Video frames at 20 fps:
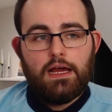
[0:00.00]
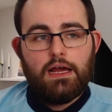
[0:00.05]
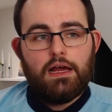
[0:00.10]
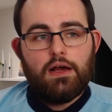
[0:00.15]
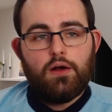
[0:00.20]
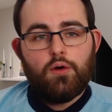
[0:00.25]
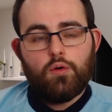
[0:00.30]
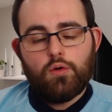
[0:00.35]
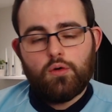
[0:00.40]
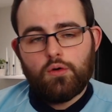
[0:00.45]

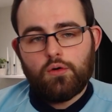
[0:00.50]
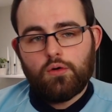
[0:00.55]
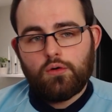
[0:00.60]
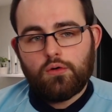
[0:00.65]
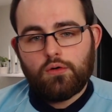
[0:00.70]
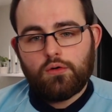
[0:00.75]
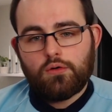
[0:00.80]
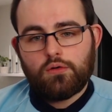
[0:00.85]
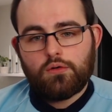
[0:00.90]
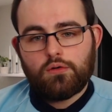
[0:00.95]

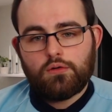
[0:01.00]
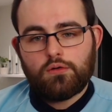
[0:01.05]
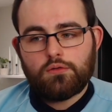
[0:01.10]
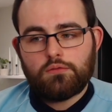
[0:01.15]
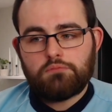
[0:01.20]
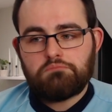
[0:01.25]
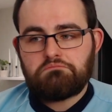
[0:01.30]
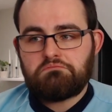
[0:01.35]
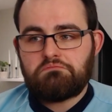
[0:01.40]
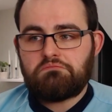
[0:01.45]
or
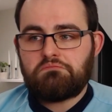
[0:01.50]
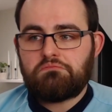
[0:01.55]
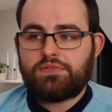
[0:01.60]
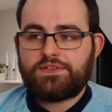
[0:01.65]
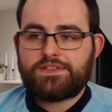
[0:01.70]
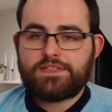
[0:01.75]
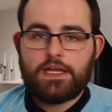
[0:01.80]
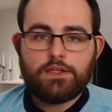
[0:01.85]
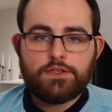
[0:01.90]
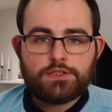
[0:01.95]

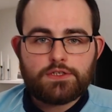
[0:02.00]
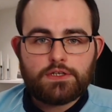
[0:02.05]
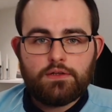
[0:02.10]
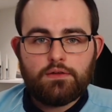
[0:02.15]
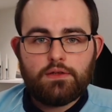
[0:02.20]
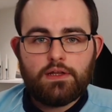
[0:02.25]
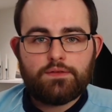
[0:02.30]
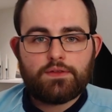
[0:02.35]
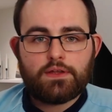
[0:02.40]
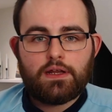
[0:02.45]
potentially
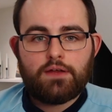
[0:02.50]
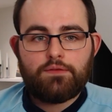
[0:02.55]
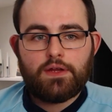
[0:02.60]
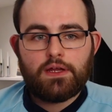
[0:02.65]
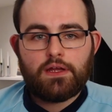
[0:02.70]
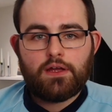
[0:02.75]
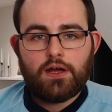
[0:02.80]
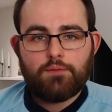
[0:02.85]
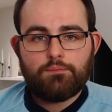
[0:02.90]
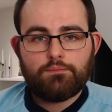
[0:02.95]
lift an FA
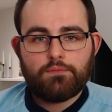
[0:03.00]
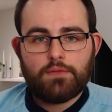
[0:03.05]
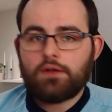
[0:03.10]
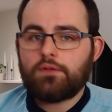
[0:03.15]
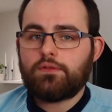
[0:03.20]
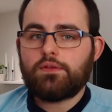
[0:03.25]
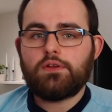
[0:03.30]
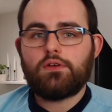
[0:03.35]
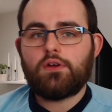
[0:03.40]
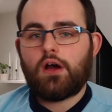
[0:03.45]
Cup, I don't
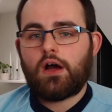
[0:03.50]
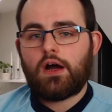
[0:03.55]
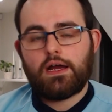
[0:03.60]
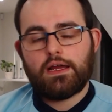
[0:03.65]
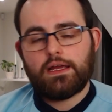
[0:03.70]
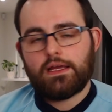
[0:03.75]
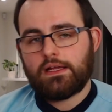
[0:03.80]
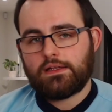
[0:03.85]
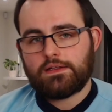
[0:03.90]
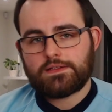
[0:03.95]
think you've got high
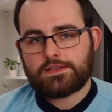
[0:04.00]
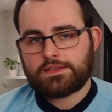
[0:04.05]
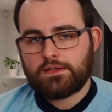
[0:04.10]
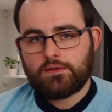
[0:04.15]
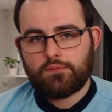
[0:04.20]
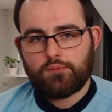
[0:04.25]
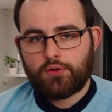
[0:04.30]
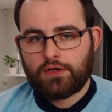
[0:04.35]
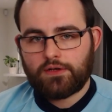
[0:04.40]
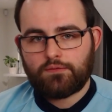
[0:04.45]
hell in seeing
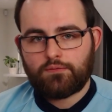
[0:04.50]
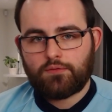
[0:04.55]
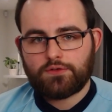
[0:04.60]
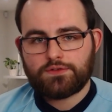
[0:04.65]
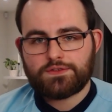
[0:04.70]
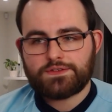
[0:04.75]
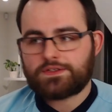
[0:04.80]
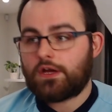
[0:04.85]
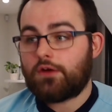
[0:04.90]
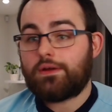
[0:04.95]
Brendan
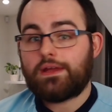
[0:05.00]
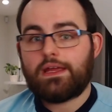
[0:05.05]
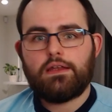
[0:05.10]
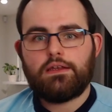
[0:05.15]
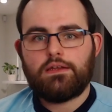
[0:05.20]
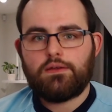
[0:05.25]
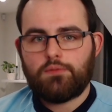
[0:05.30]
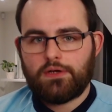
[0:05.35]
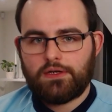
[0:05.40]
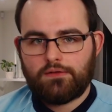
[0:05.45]
Rodgers going
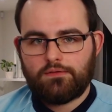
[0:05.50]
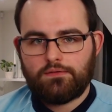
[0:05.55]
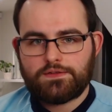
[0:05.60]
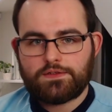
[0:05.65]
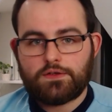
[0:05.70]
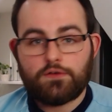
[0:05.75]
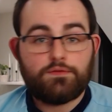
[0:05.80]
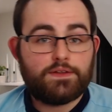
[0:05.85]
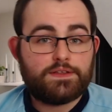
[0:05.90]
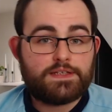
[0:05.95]
anywhere. He's
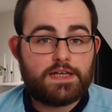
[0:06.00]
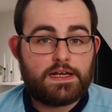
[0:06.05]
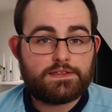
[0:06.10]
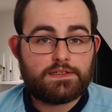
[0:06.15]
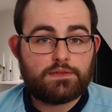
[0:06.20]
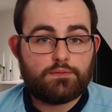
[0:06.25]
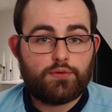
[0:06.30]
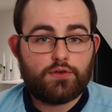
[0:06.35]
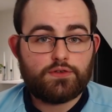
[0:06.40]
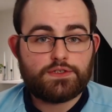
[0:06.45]
got a
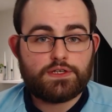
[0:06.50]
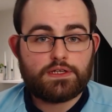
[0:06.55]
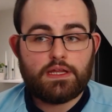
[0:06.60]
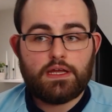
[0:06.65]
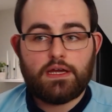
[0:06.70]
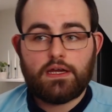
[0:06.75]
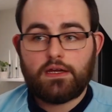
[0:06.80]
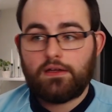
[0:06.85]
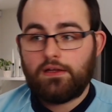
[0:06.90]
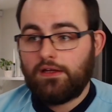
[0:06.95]
fantastic project
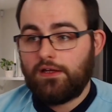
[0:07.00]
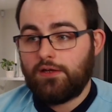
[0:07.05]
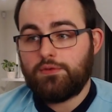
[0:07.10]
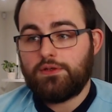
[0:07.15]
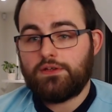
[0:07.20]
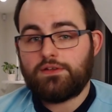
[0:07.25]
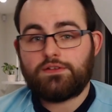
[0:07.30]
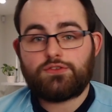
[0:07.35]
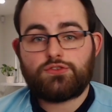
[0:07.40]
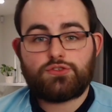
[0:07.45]
there. He'll be
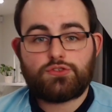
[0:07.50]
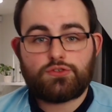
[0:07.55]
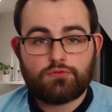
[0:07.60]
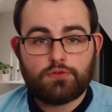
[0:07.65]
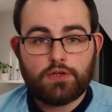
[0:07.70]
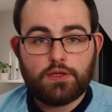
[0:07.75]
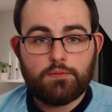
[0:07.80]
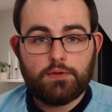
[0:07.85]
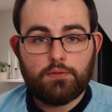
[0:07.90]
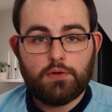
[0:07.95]

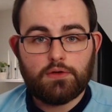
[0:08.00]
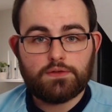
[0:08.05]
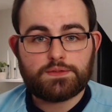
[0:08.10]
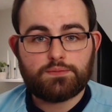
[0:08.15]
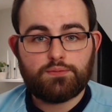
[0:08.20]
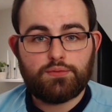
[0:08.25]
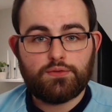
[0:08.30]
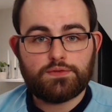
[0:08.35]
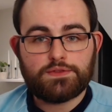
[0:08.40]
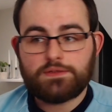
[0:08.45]
extremely well
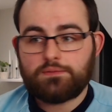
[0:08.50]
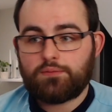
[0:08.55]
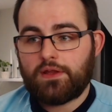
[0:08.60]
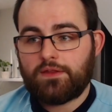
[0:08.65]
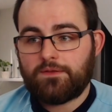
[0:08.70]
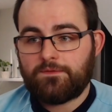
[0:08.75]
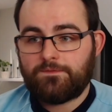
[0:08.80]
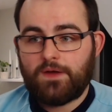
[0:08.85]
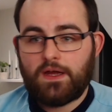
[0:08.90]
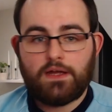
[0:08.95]
supported by the
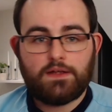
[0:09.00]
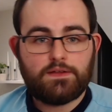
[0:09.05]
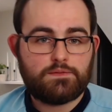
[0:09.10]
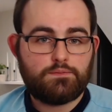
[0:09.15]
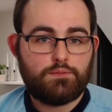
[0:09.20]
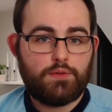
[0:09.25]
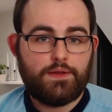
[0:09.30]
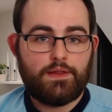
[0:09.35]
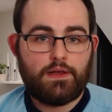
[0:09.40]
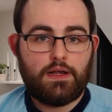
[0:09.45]
fans and
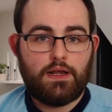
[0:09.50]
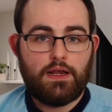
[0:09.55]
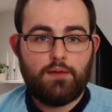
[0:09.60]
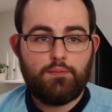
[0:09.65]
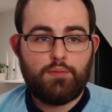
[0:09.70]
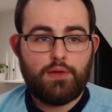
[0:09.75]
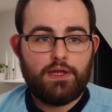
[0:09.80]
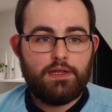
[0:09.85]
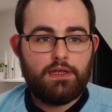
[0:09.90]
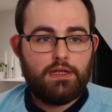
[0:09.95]
by the club.
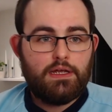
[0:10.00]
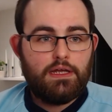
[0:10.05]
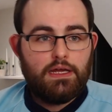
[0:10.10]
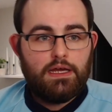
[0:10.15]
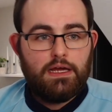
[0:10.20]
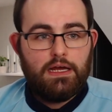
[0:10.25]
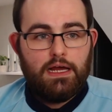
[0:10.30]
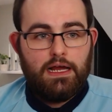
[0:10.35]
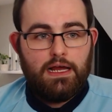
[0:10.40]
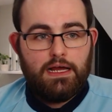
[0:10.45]

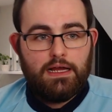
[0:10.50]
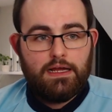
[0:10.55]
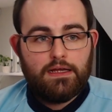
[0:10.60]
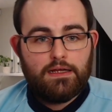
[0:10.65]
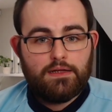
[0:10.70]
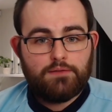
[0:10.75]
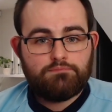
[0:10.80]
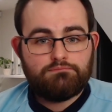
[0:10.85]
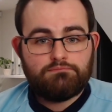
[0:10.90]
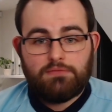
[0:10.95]

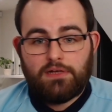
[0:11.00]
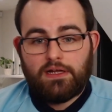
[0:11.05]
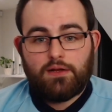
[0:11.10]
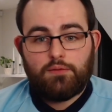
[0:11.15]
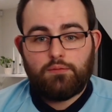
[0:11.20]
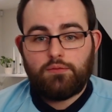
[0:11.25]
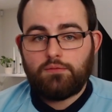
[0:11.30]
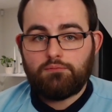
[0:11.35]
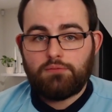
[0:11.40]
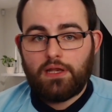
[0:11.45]
And I
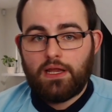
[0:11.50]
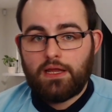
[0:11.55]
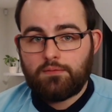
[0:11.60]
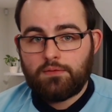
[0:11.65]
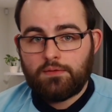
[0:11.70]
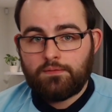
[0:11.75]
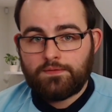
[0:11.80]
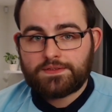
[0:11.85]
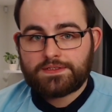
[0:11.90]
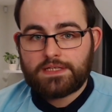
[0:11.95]
wouldn't blame him
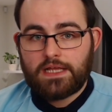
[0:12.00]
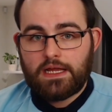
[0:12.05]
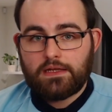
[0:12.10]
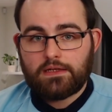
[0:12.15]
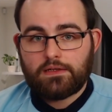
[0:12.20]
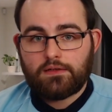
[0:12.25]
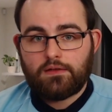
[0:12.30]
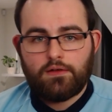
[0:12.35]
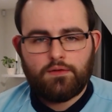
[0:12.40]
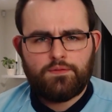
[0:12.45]
for staying.
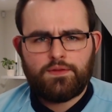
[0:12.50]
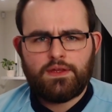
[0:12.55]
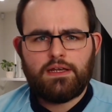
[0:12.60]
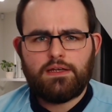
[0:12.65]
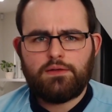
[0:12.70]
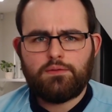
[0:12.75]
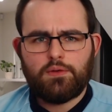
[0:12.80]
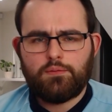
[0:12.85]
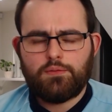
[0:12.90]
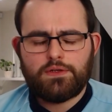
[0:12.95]
I don't think
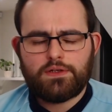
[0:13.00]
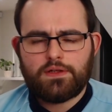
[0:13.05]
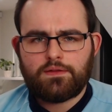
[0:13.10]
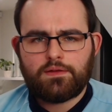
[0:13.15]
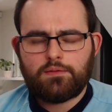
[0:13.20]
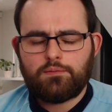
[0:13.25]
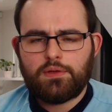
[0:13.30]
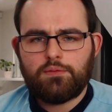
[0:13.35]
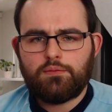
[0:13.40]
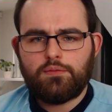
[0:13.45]
anyone would. I
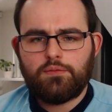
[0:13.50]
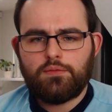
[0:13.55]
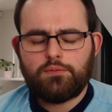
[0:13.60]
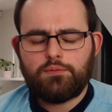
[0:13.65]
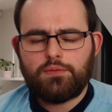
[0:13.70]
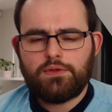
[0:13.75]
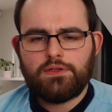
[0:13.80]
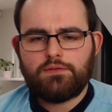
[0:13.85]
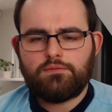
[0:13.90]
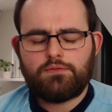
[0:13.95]
think people would
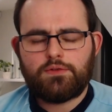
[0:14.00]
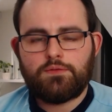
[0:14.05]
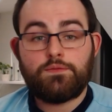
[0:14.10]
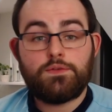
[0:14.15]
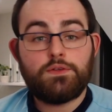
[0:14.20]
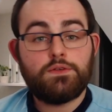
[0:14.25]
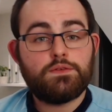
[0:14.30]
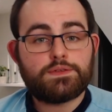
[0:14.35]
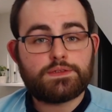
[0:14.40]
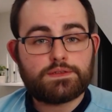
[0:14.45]
be
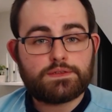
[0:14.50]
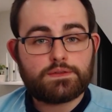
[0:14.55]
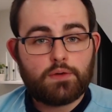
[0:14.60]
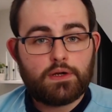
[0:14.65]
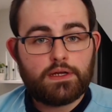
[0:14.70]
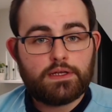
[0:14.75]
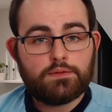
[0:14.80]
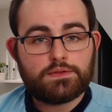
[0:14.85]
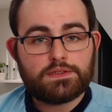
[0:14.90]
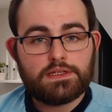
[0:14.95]
confused as to why
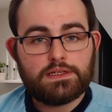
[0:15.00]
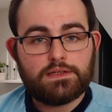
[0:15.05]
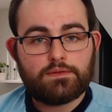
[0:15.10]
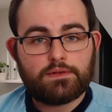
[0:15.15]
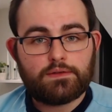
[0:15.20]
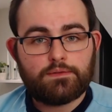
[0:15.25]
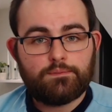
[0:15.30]
he was leaving.